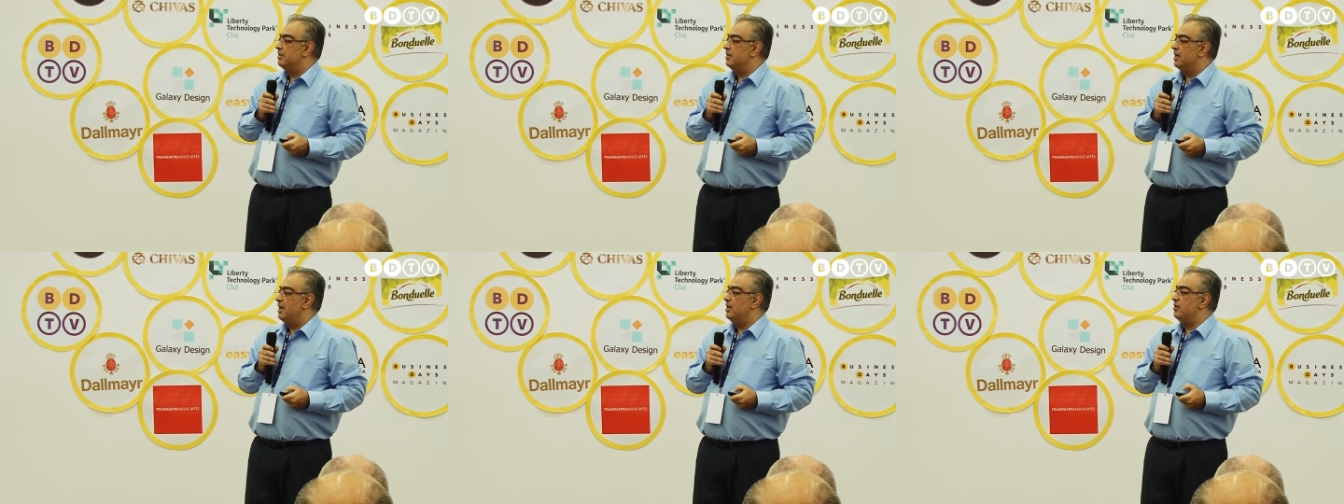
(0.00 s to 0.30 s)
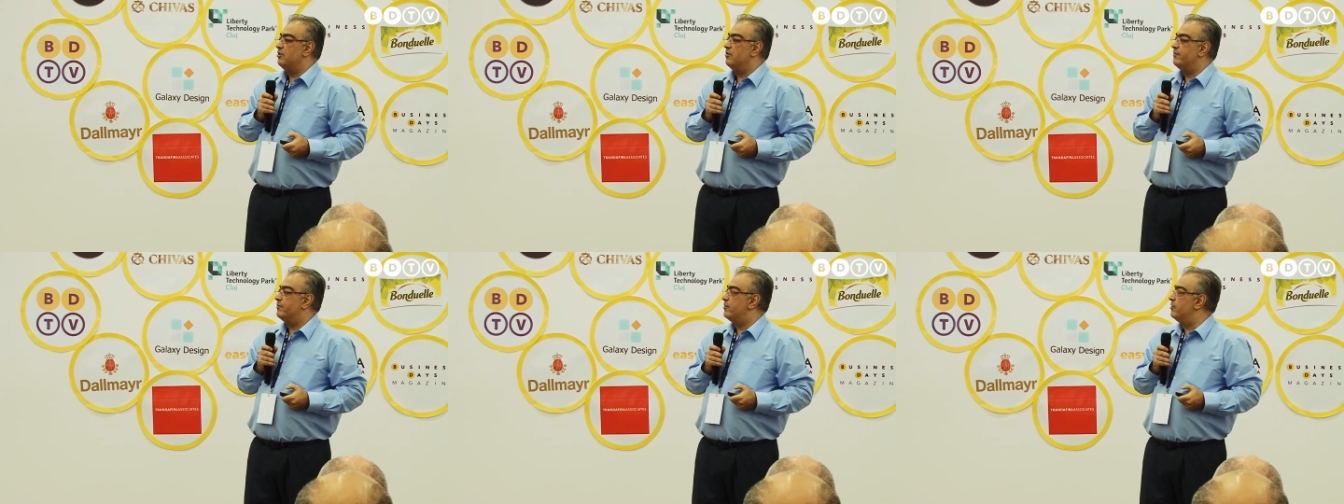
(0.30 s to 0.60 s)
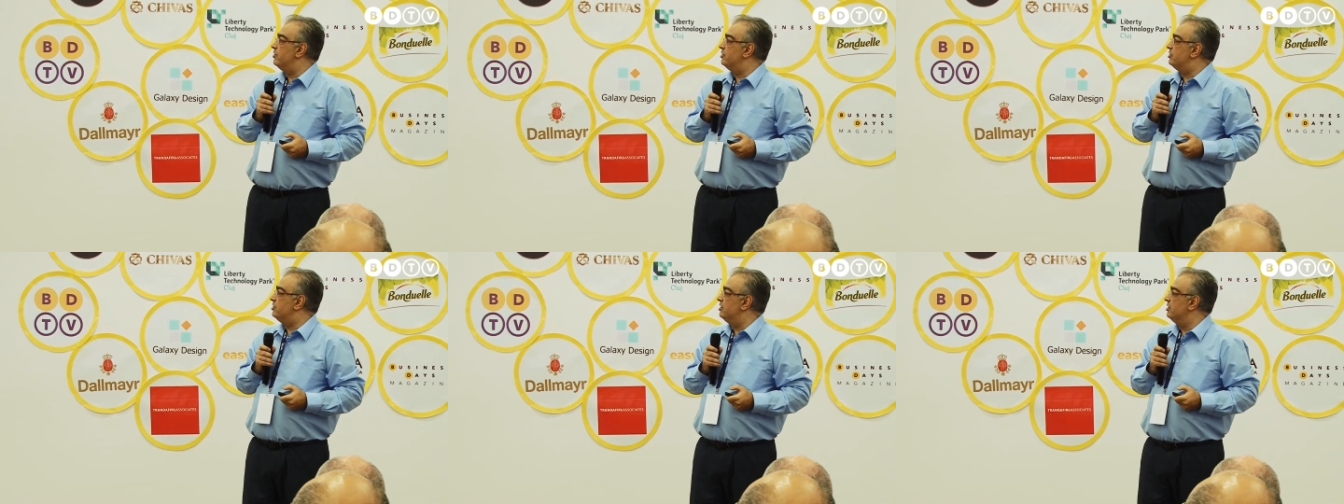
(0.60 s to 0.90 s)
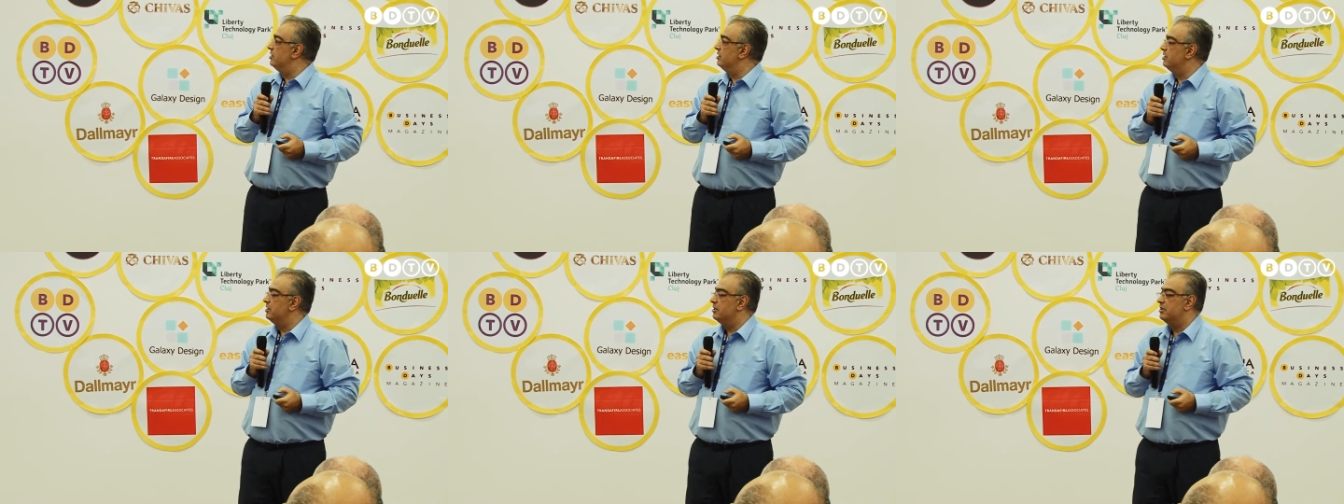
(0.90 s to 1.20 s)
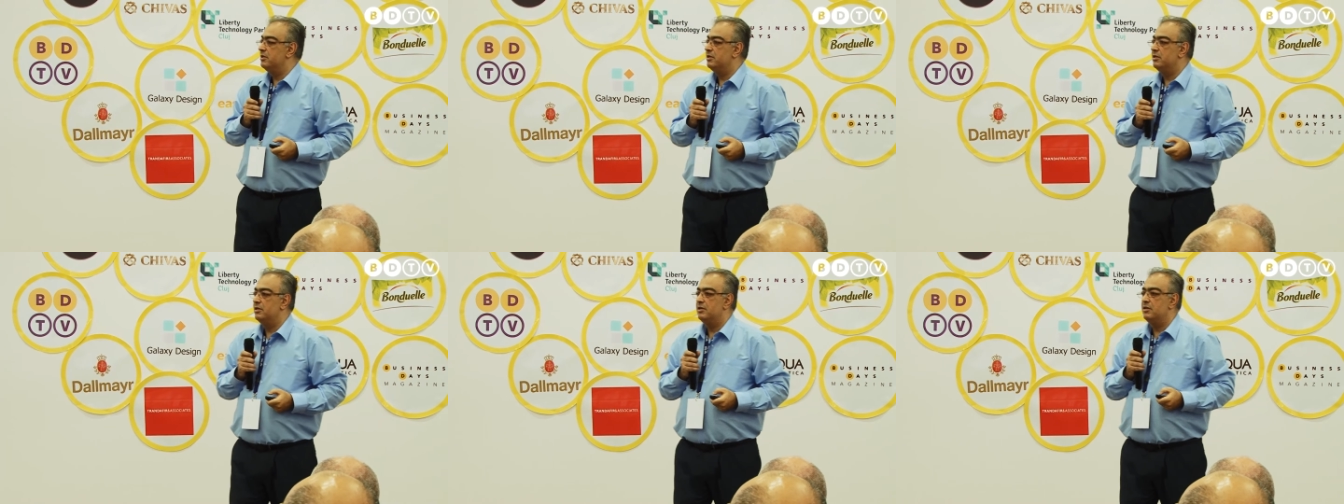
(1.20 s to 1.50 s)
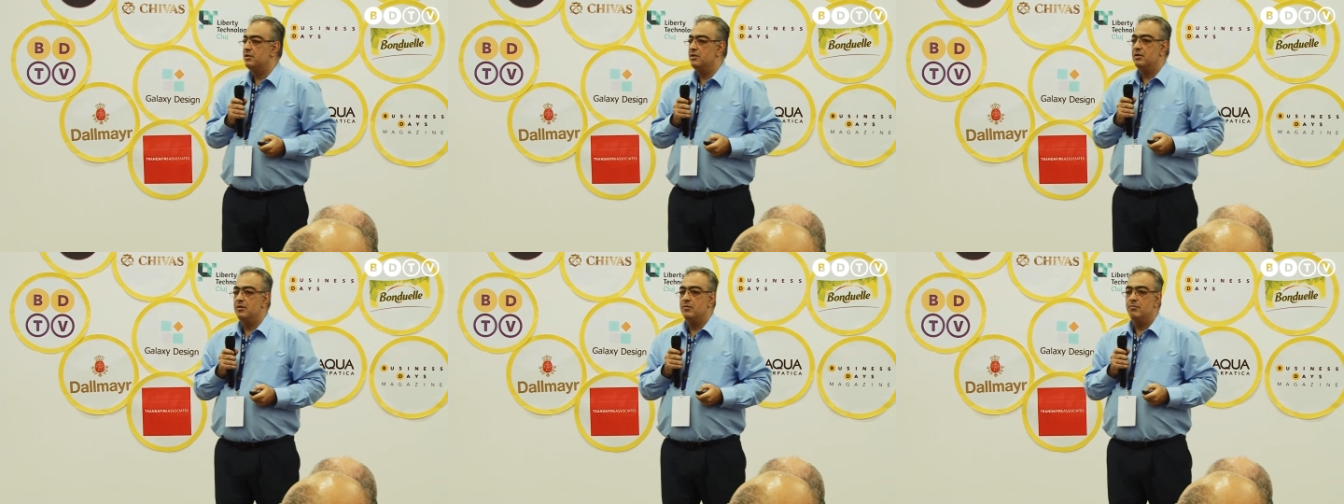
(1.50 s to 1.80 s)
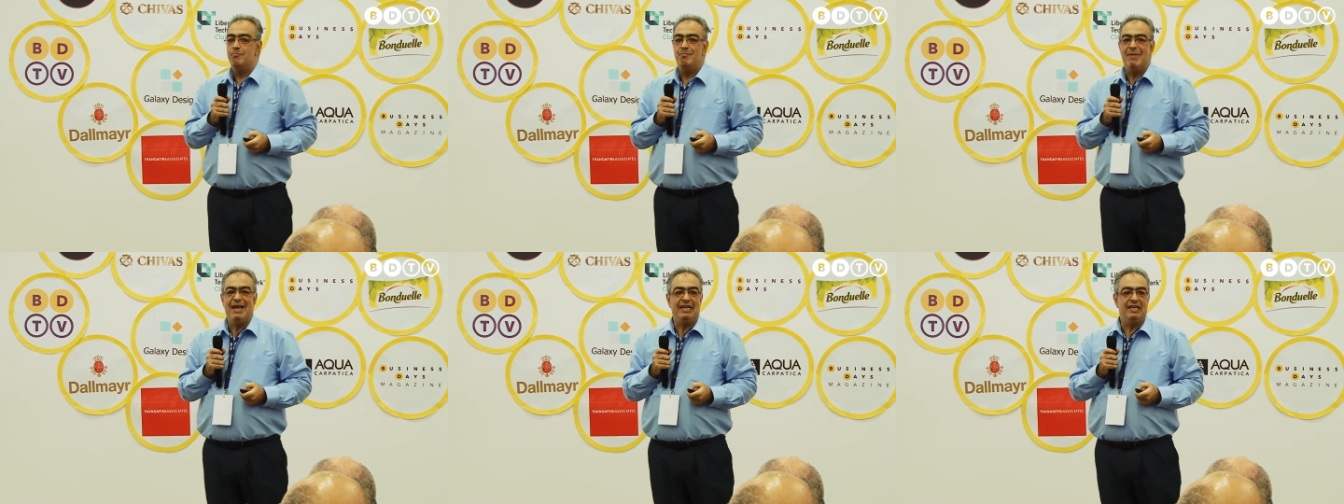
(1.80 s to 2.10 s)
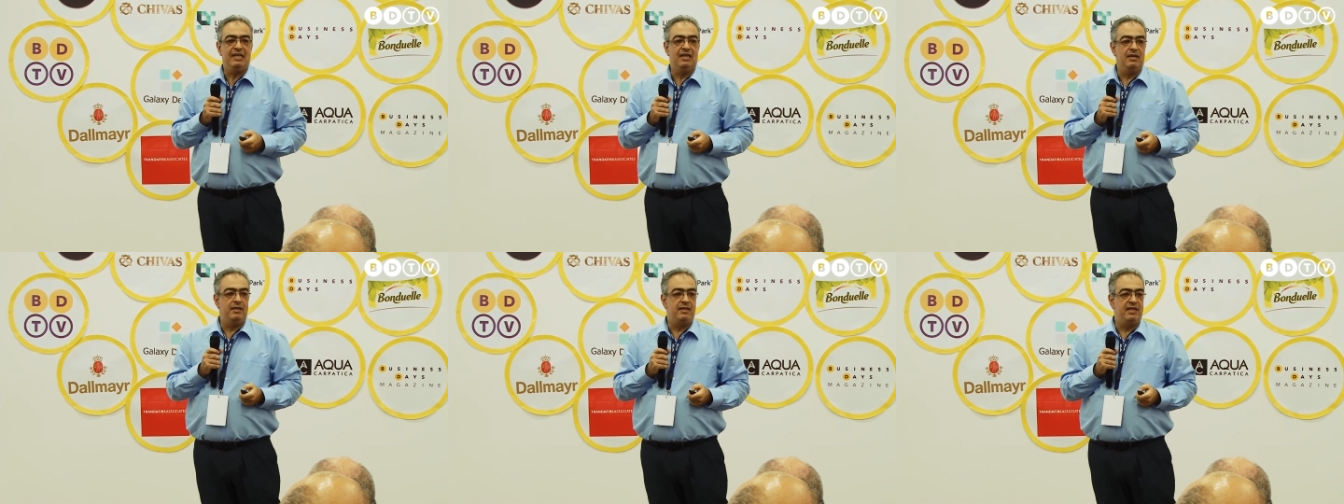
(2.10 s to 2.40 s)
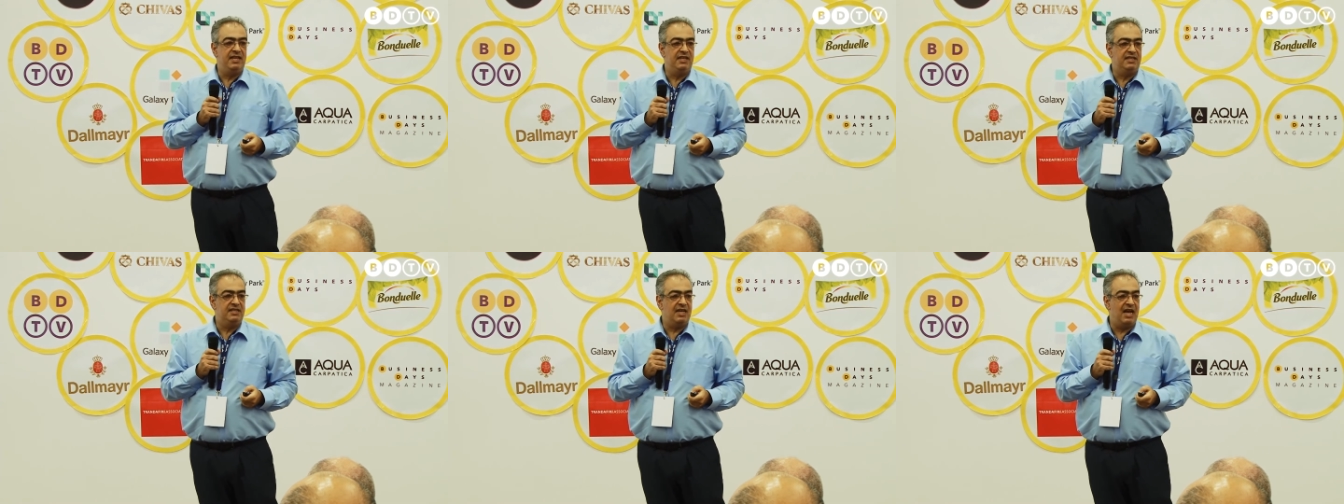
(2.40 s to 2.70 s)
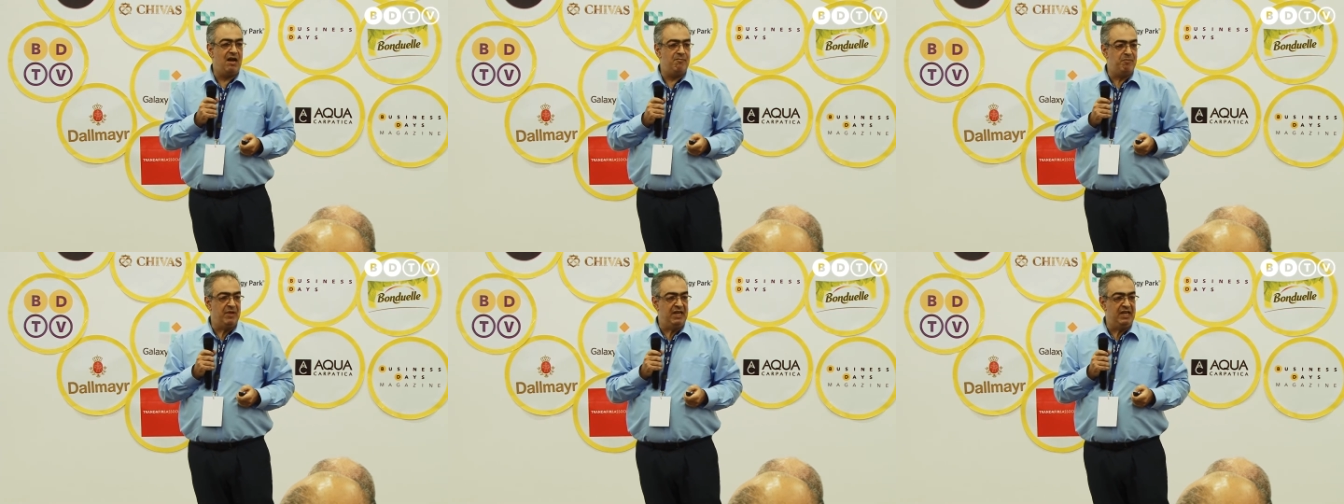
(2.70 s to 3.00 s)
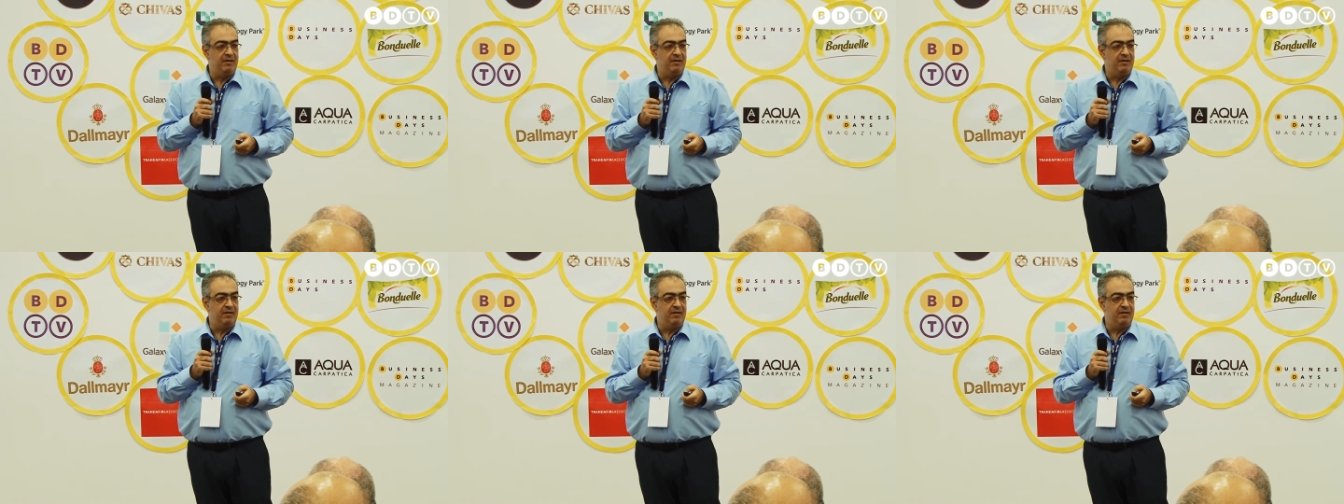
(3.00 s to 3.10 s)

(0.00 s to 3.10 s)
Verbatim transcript: and of course, making things happen.